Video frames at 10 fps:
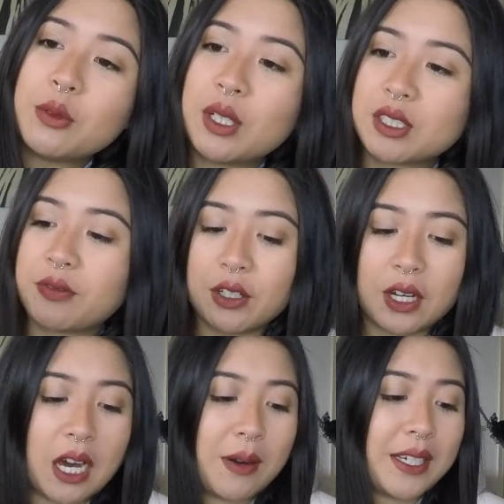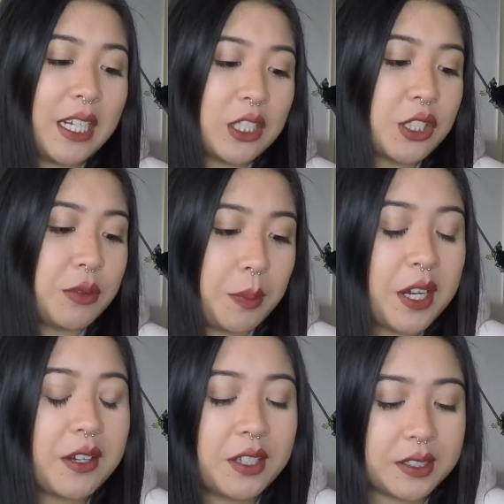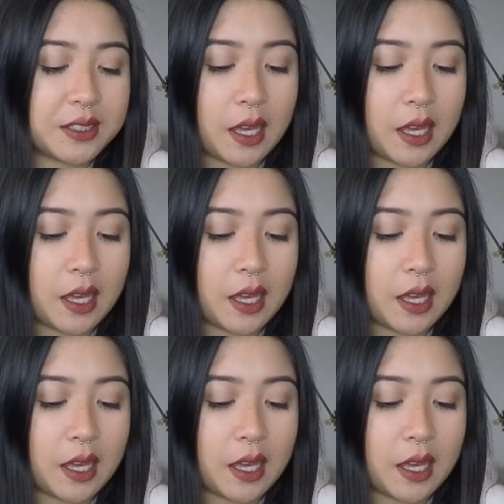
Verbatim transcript: want to figure out how I can actually repair this